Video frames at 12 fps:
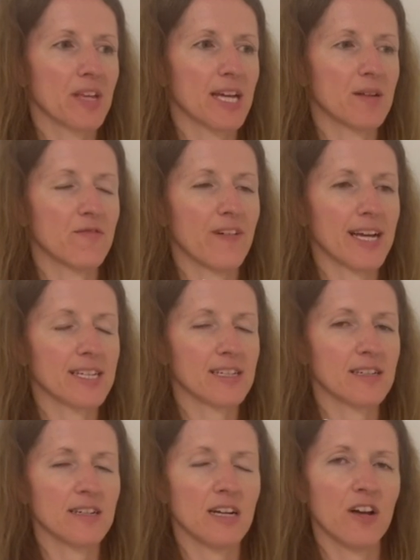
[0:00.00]
And in fact,
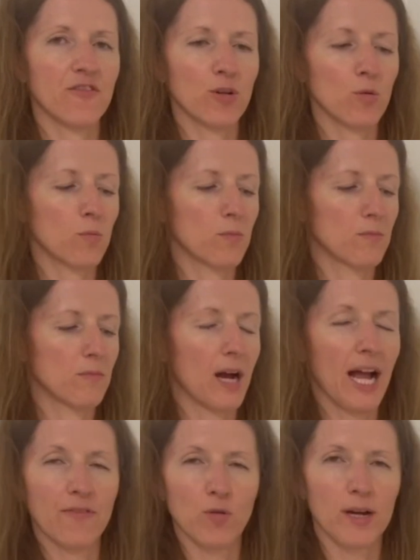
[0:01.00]
I feel I
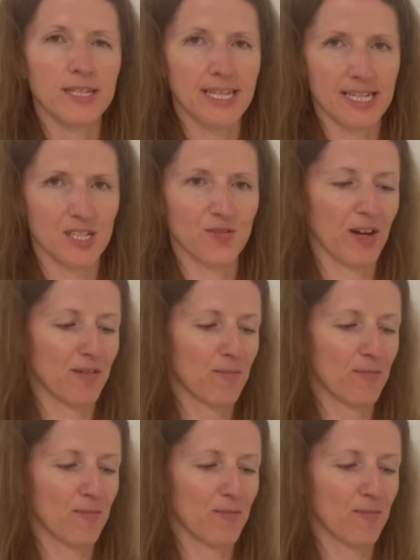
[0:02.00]
have quite a satisfying